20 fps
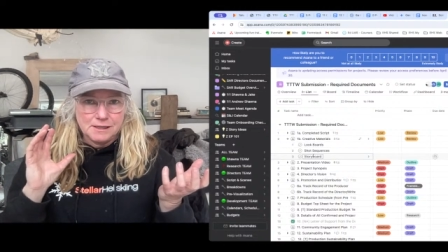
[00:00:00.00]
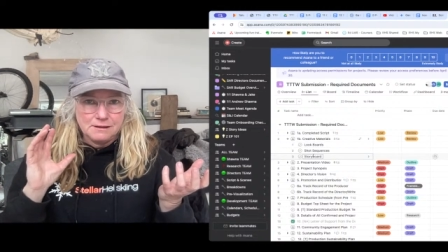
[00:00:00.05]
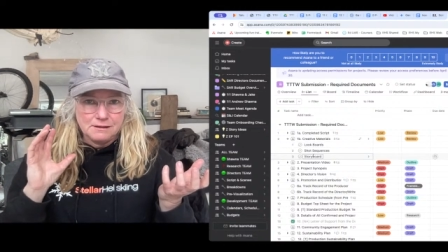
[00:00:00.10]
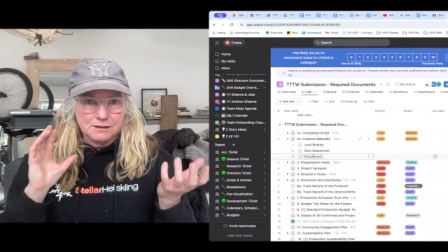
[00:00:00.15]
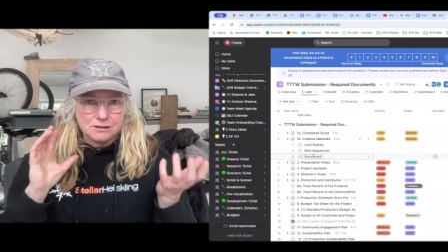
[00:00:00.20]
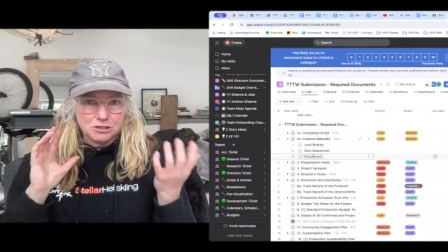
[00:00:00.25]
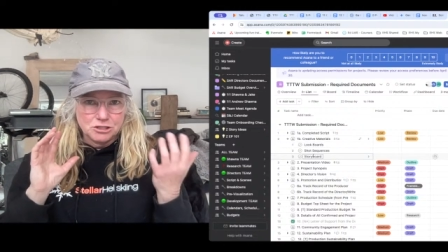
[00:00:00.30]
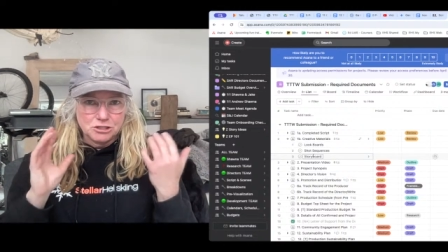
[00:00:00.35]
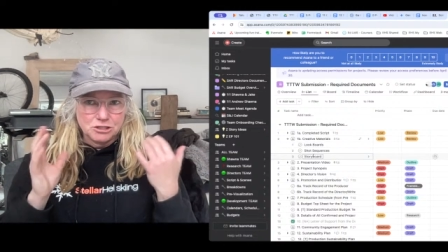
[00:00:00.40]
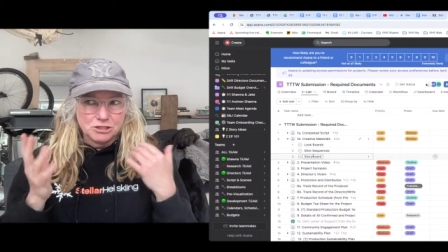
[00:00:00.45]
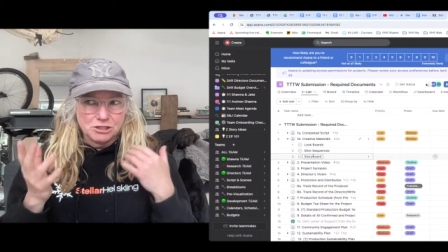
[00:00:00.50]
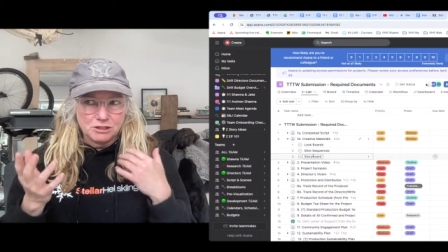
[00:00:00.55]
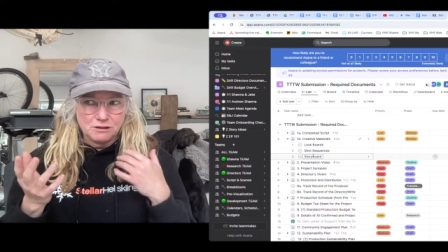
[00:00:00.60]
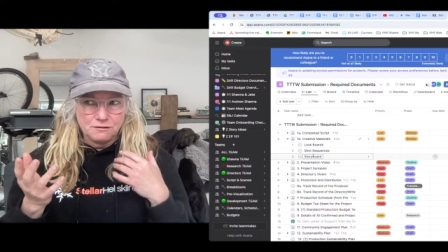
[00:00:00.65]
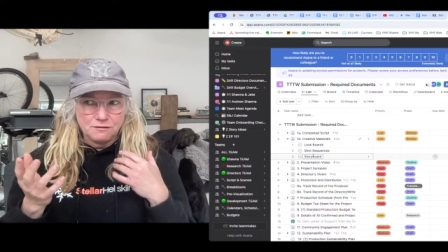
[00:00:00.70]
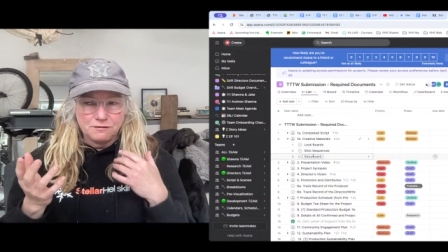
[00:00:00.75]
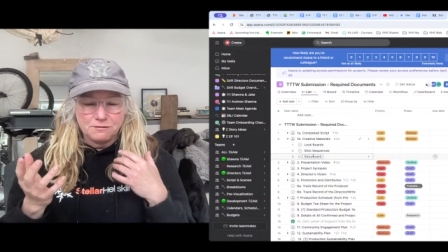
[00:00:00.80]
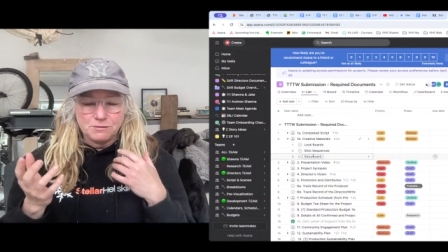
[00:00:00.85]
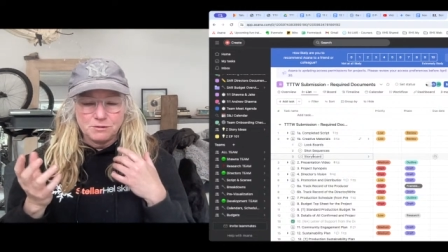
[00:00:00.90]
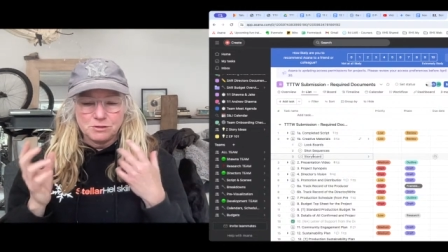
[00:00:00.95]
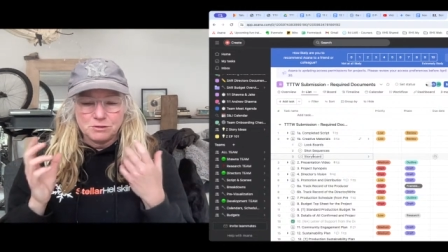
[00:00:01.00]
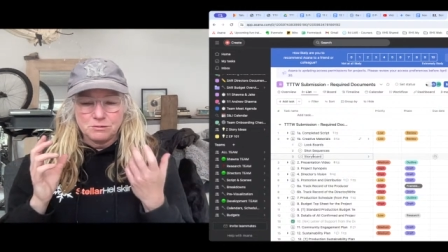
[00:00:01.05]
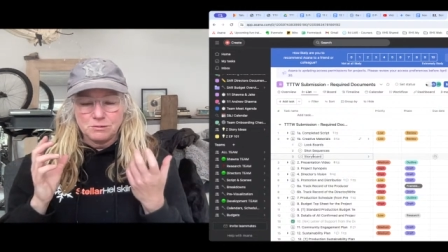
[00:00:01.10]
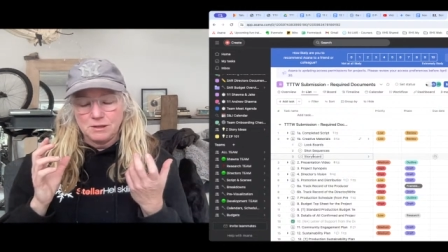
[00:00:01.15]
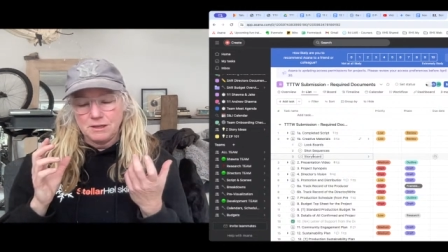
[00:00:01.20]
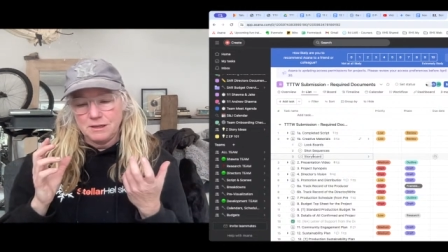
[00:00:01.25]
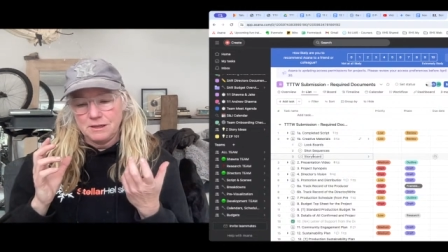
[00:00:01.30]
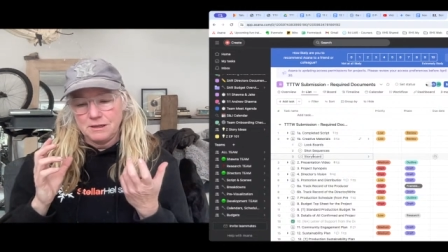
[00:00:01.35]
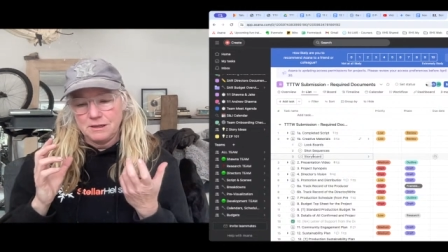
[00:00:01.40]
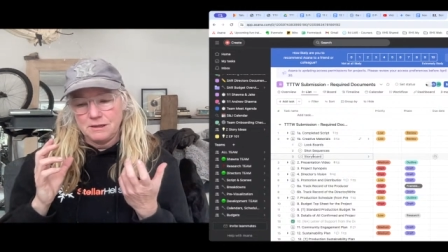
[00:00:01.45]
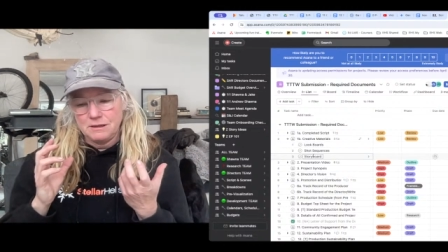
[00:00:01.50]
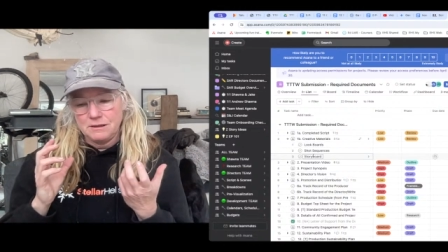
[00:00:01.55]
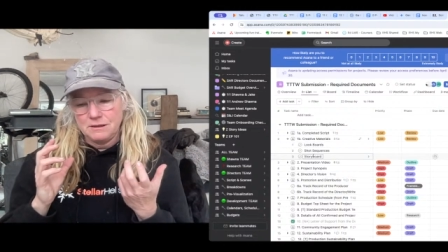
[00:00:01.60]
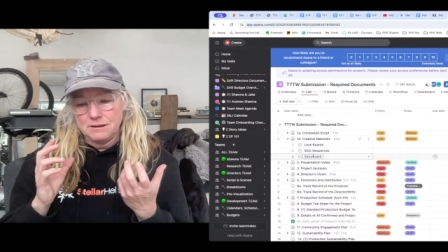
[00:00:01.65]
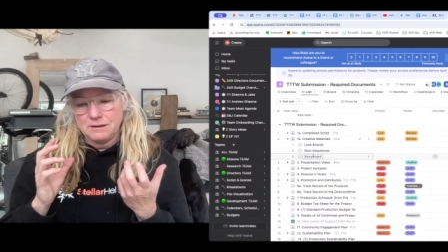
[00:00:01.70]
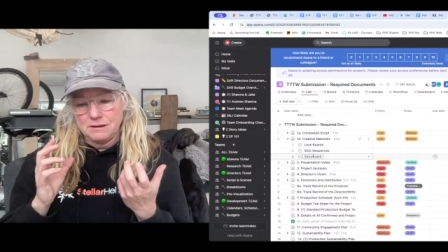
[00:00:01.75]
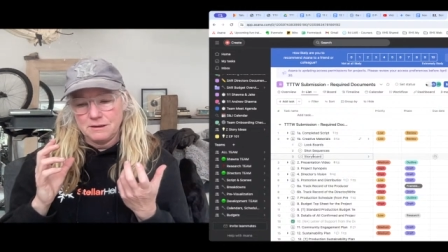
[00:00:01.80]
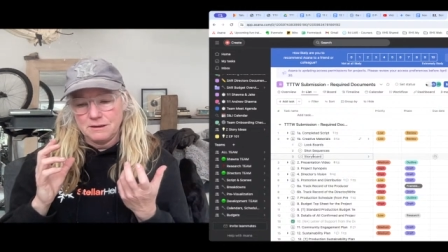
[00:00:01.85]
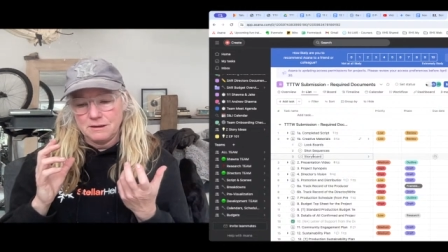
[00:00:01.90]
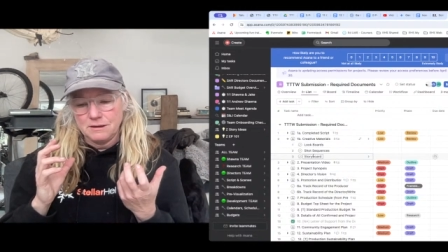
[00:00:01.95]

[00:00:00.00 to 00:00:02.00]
this shift between